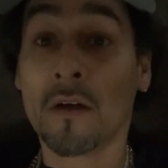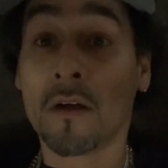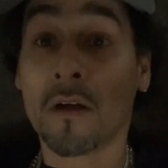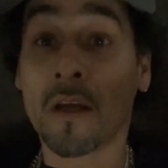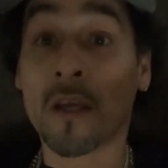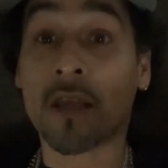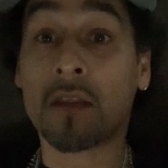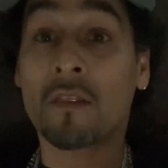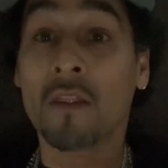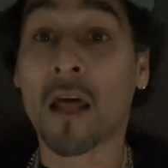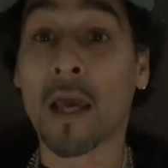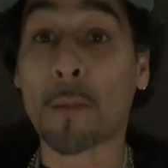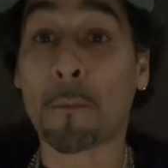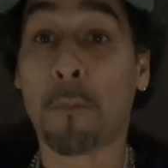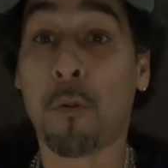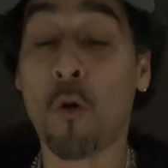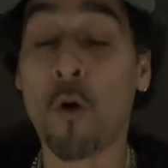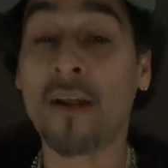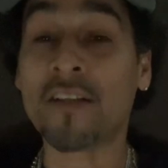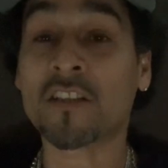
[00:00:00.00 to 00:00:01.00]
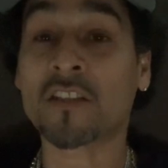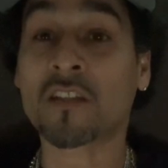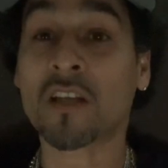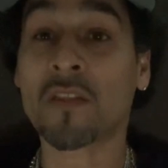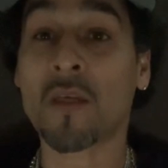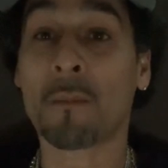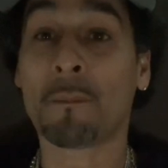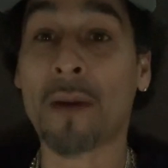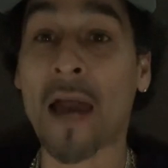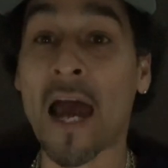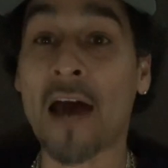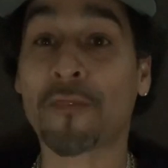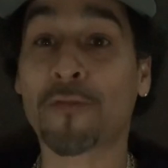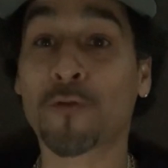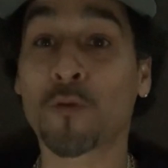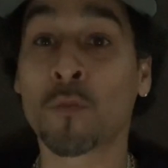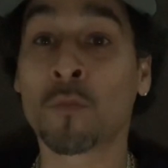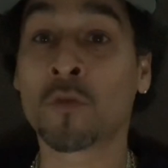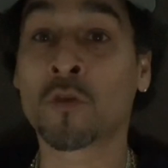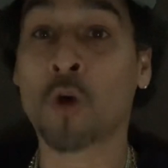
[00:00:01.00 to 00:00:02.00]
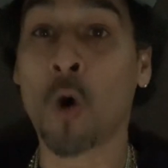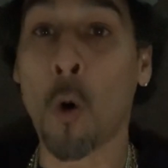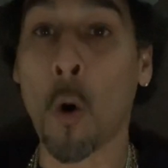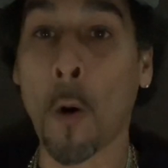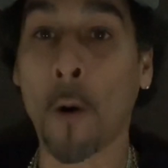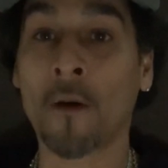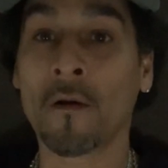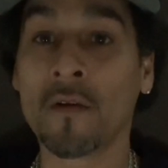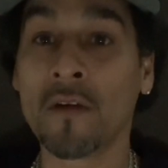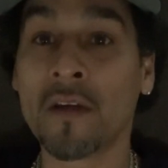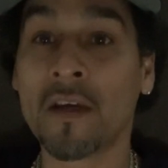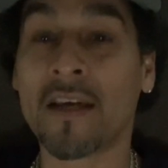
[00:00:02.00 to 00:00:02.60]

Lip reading: And like points to the bathroom door.